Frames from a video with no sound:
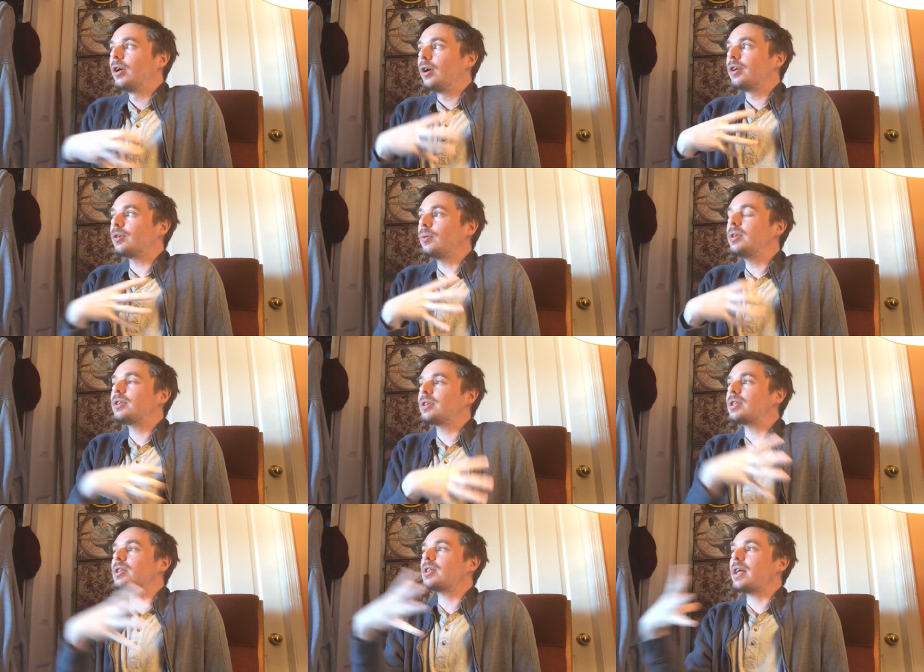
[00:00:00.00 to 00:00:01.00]
is only
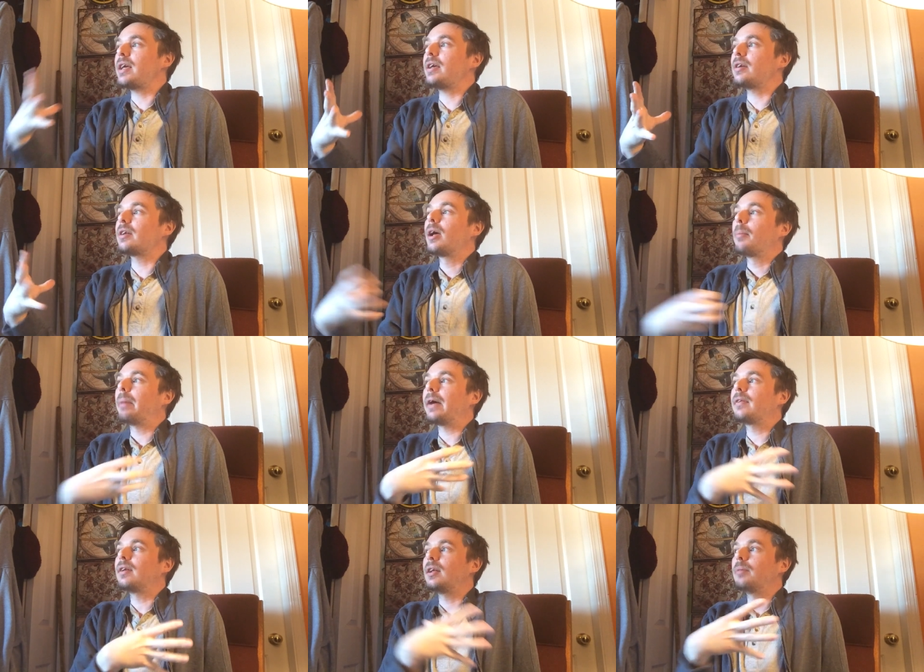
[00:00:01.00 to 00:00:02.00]
sustained
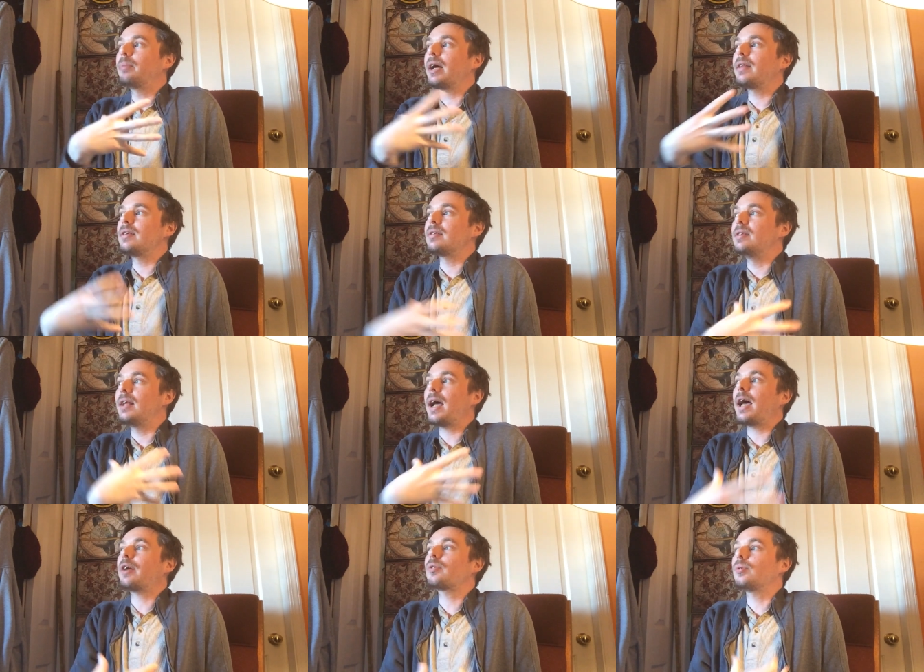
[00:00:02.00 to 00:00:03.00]
by the by these
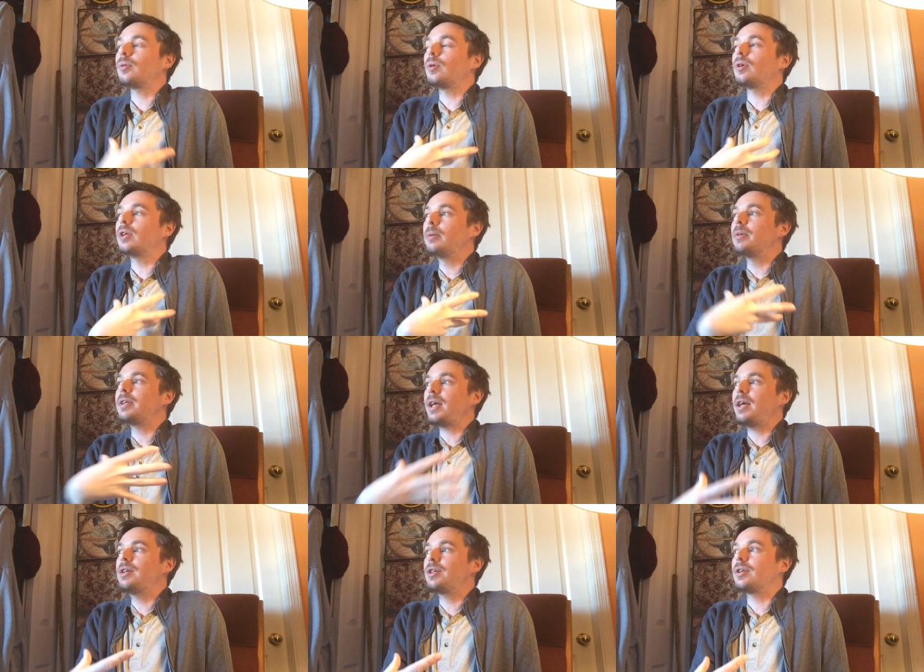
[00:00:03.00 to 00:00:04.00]
natural
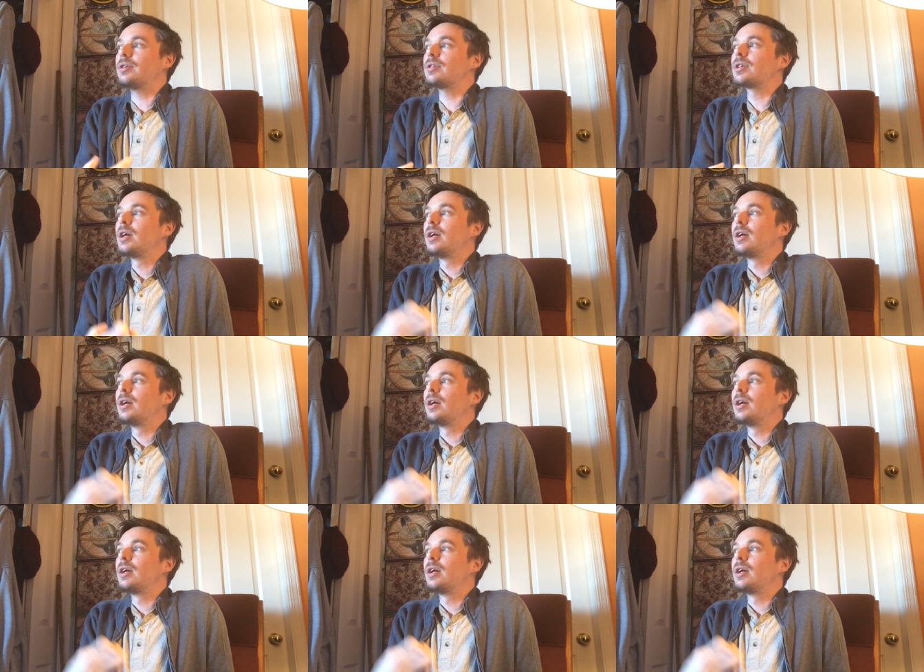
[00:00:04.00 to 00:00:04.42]
limitations